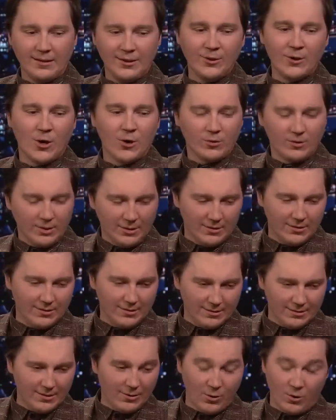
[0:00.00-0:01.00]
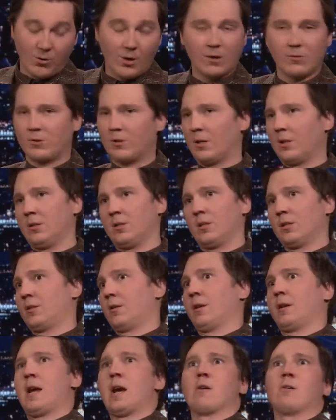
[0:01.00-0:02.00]
you know, or I was like, is this
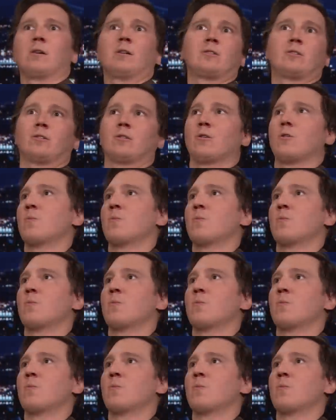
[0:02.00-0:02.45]
the character?